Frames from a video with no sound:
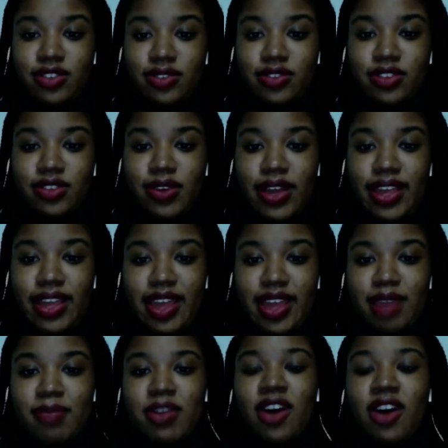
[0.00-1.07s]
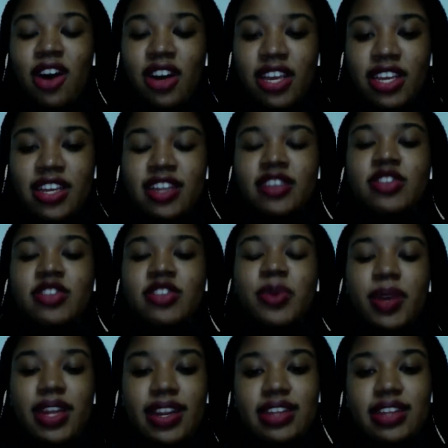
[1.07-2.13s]
So I came in August
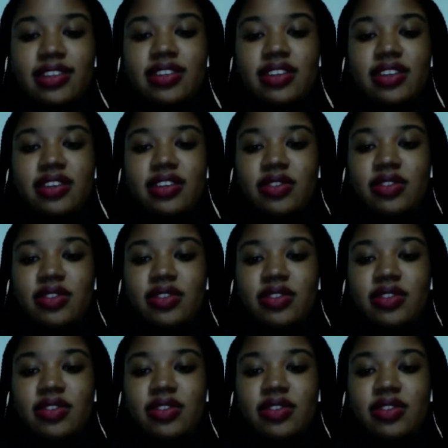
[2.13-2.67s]
2019.